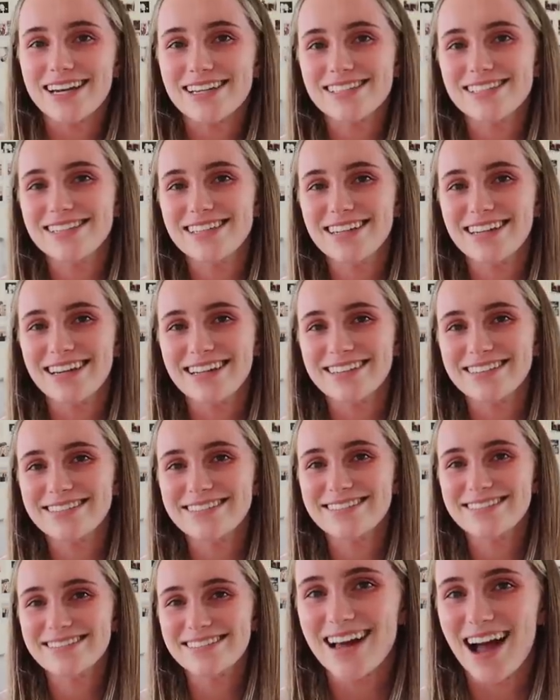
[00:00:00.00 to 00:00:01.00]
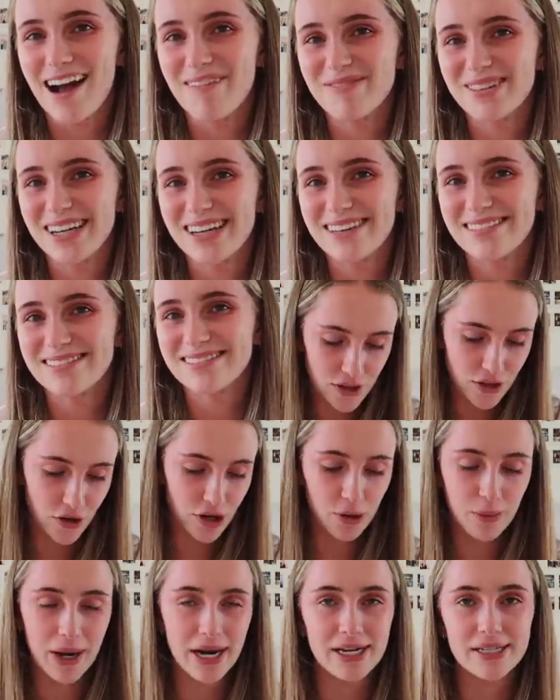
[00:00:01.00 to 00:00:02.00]
I just need like calm down. The
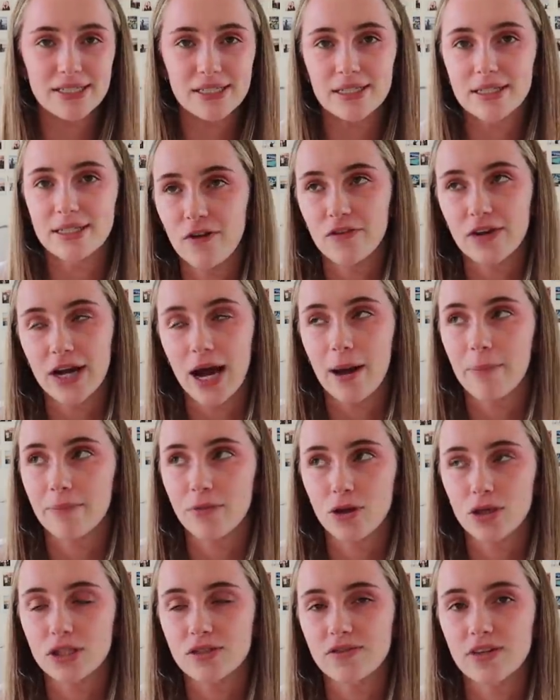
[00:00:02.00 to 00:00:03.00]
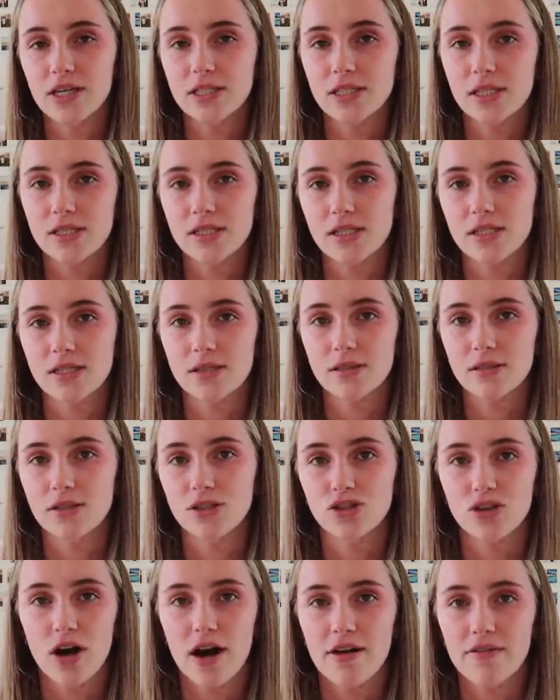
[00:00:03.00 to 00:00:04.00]
only way to overcome those fears is just
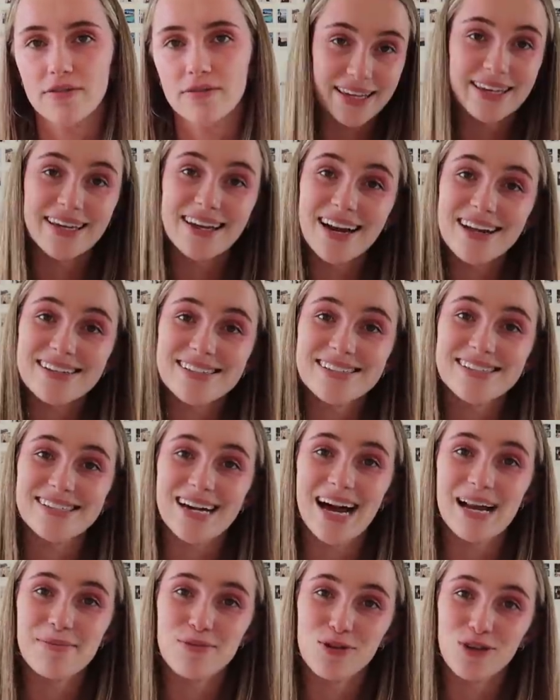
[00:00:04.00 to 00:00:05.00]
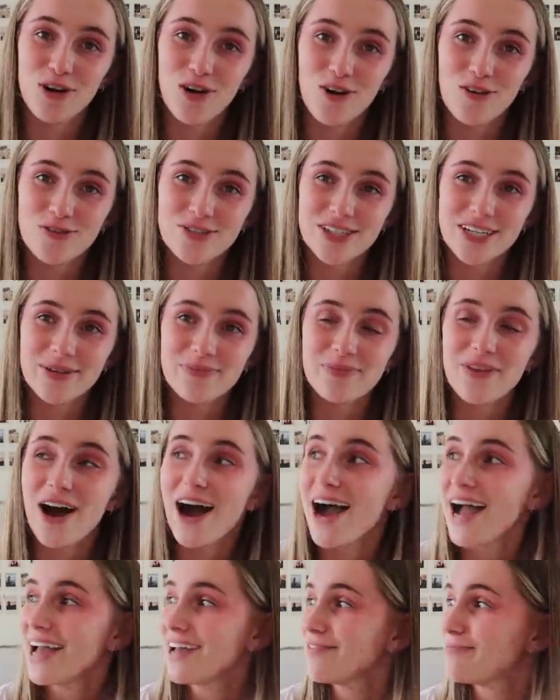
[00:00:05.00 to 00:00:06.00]
to drive. Get outside more often.
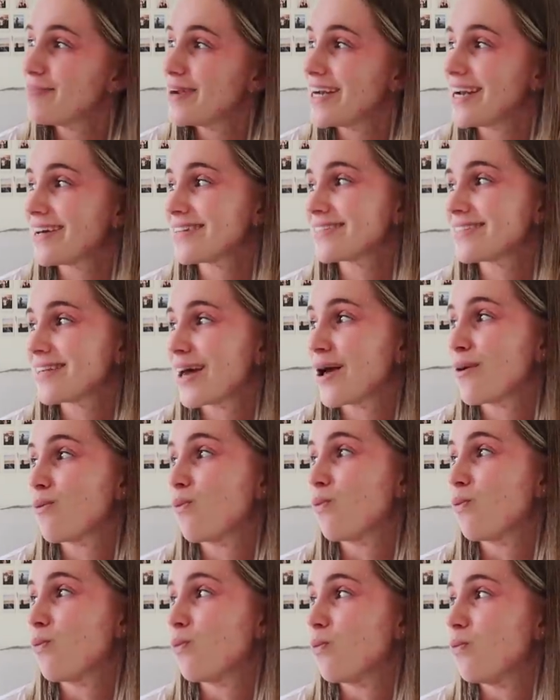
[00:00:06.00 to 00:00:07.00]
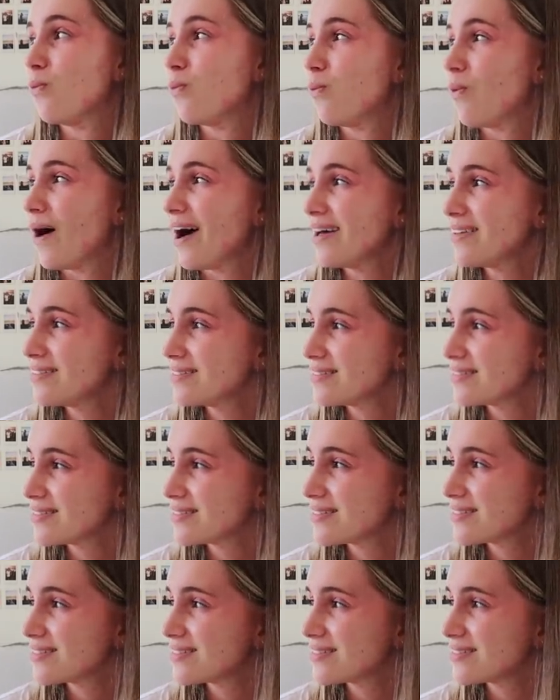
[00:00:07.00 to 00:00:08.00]
I've been outside
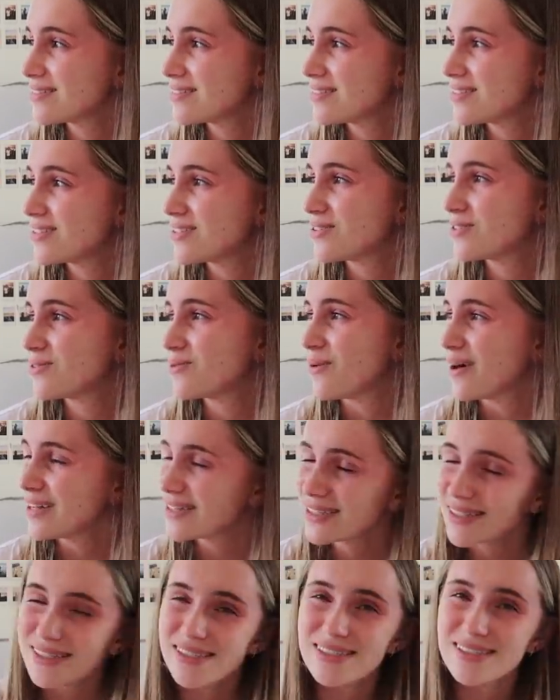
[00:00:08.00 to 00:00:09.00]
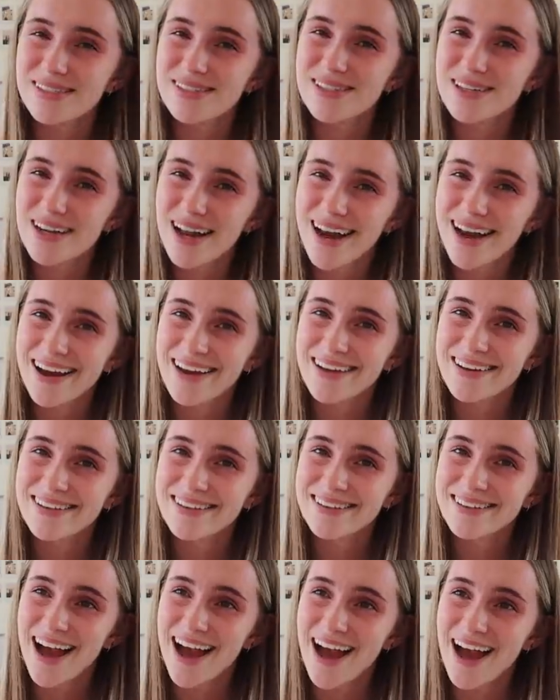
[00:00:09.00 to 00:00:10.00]
once, once
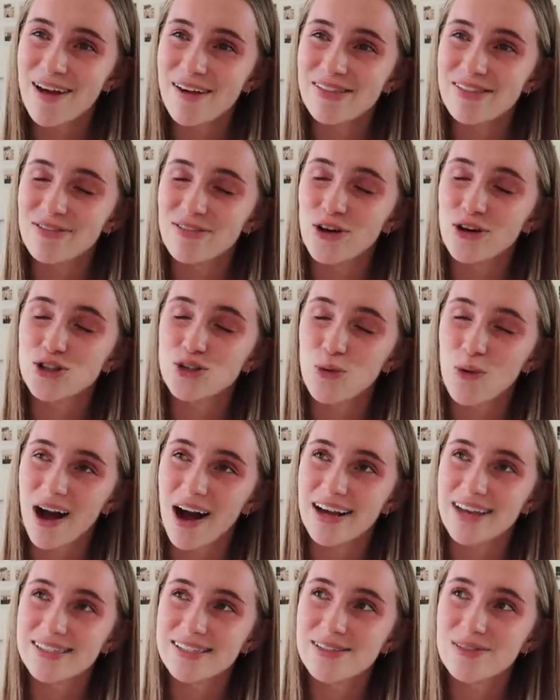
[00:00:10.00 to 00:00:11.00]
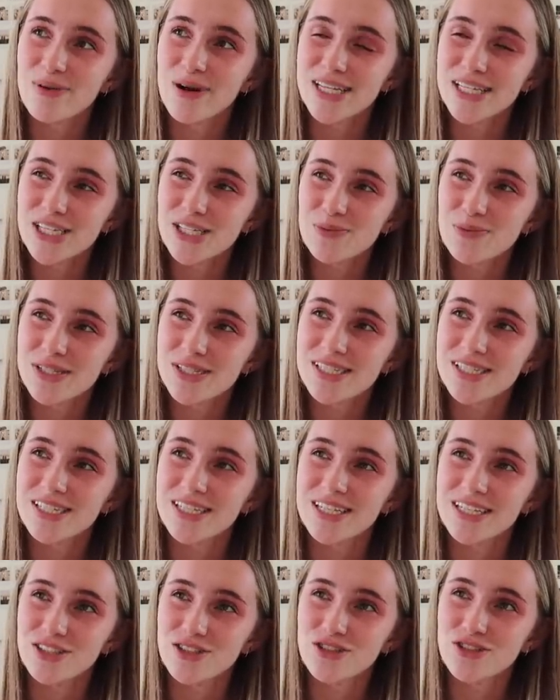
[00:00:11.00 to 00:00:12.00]
today, and no, twice. Once was
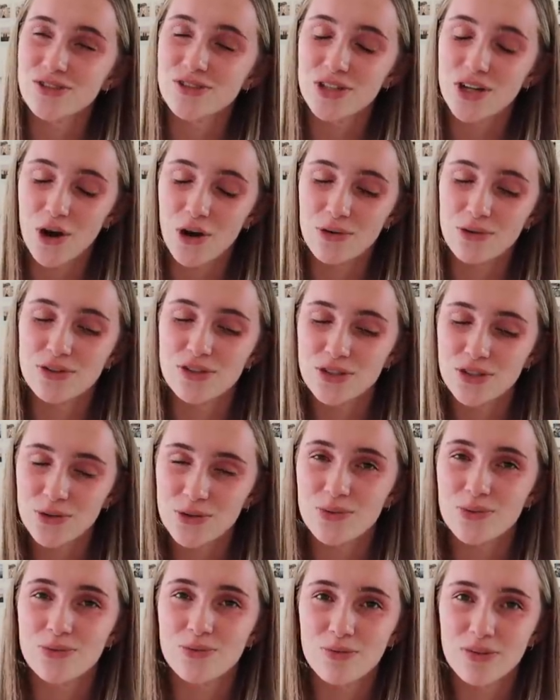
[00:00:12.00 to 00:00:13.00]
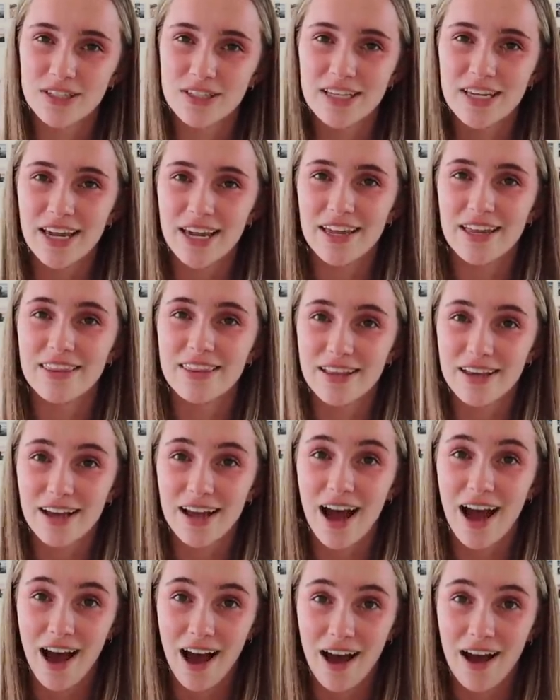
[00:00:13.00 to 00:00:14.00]
to go to get in the
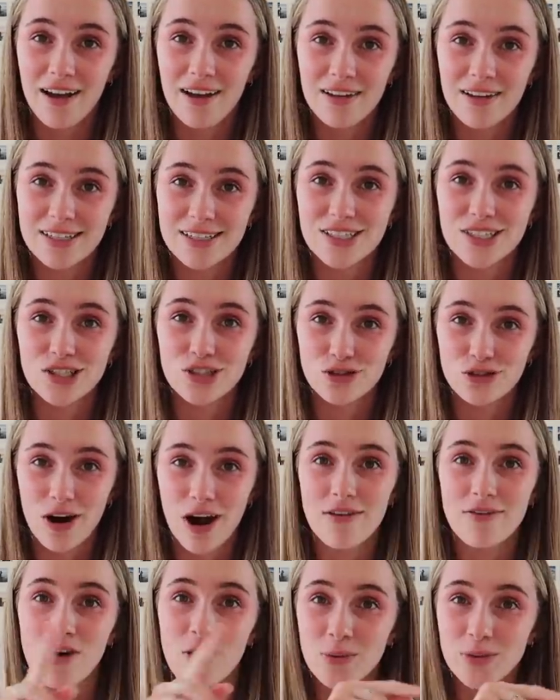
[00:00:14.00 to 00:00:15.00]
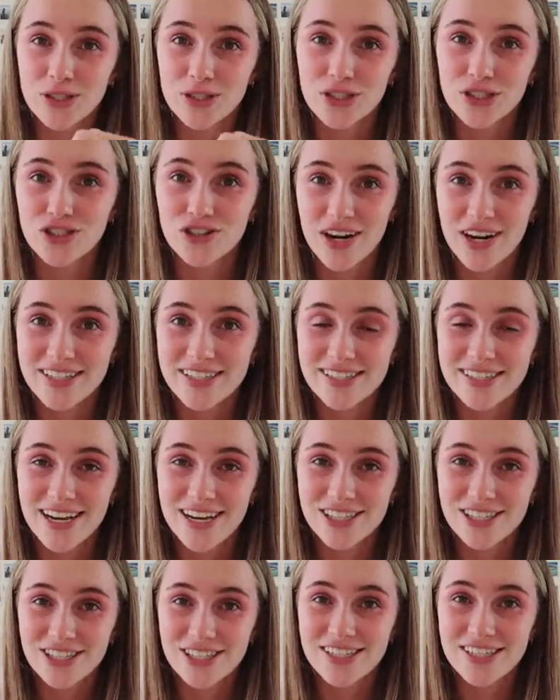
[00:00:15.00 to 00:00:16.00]
car to drive over to the train
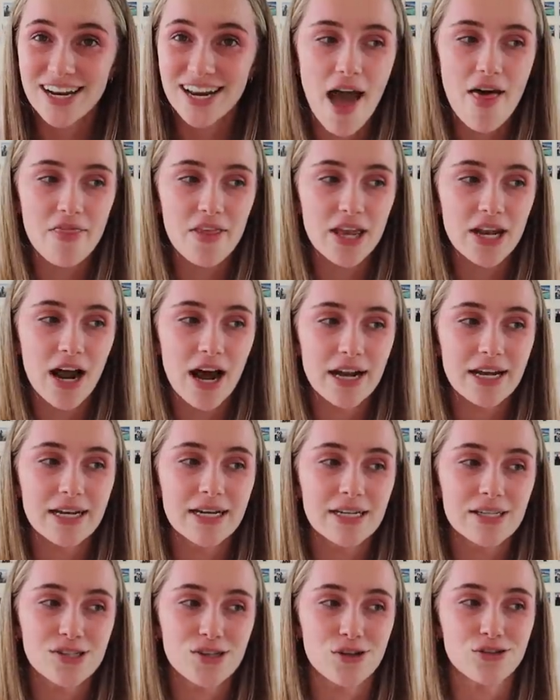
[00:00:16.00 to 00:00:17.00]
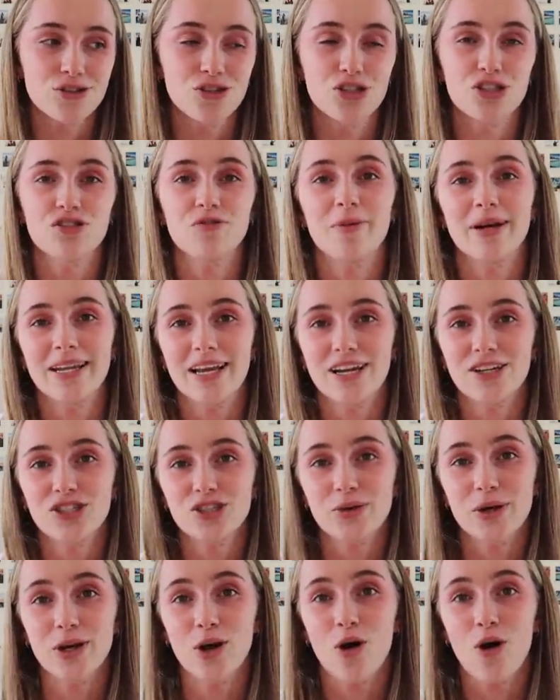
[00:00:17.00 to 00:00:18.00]
station and then I needed sausages for my lunch
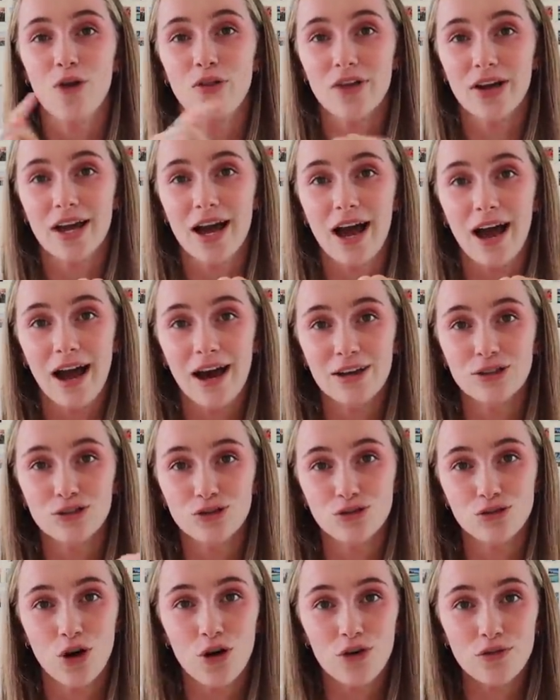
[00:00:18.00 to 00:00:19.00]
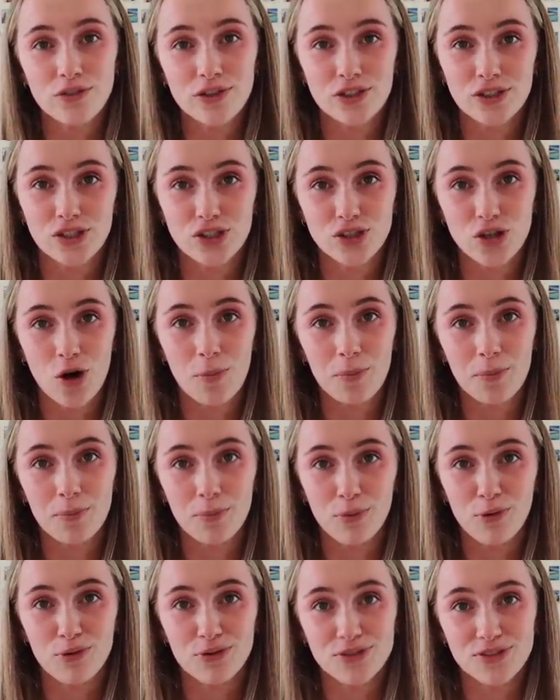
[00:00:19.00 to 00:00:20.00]
so I got on the car, drove to the shop,
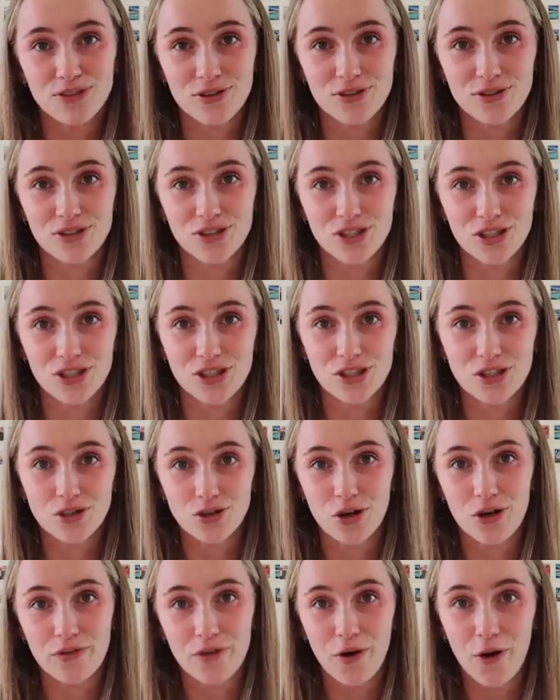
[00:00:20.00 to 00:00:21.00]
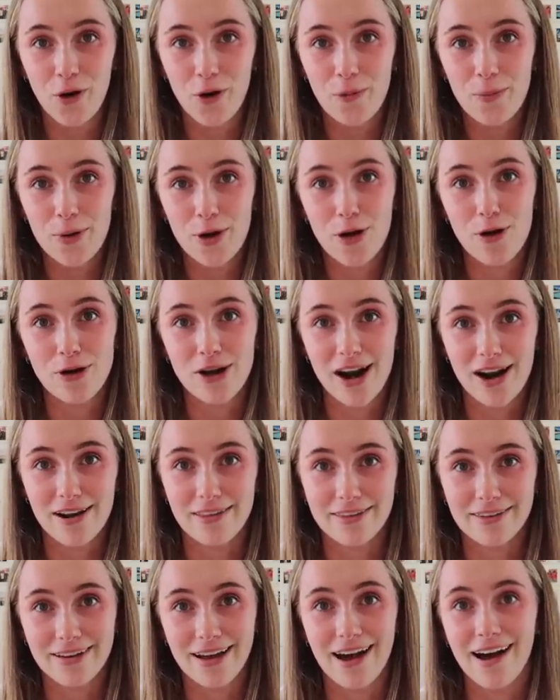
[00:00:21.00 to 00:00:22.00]
bought sausages, drove home and got out
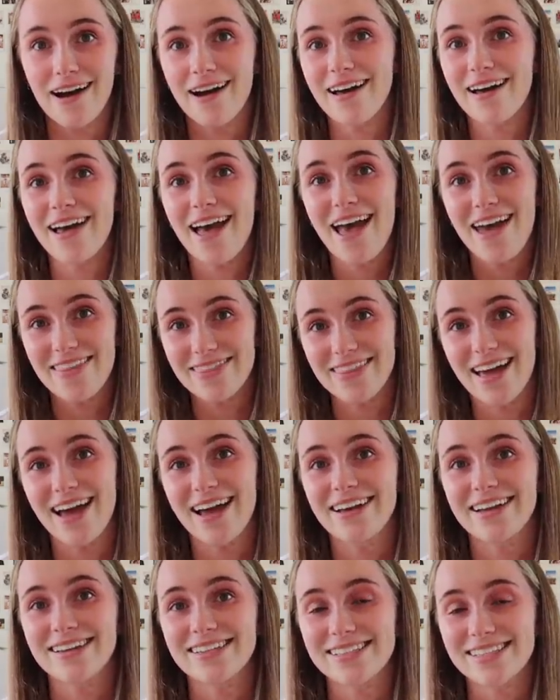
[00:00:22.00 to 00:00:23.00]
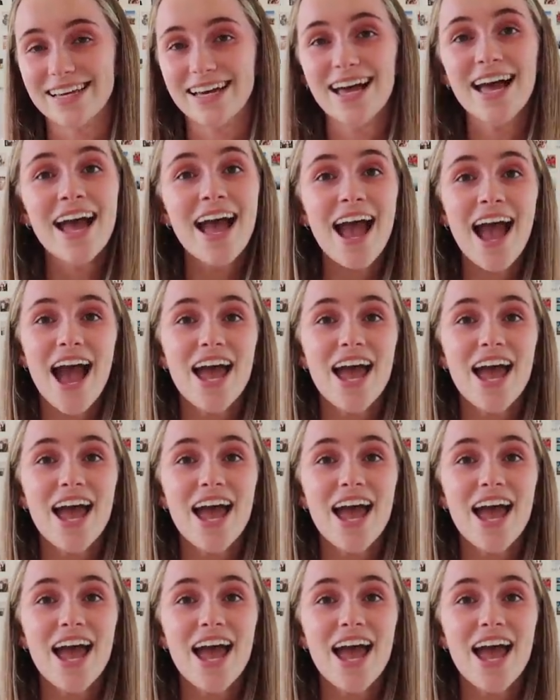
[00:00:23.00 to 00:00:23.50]
of the car and that is it.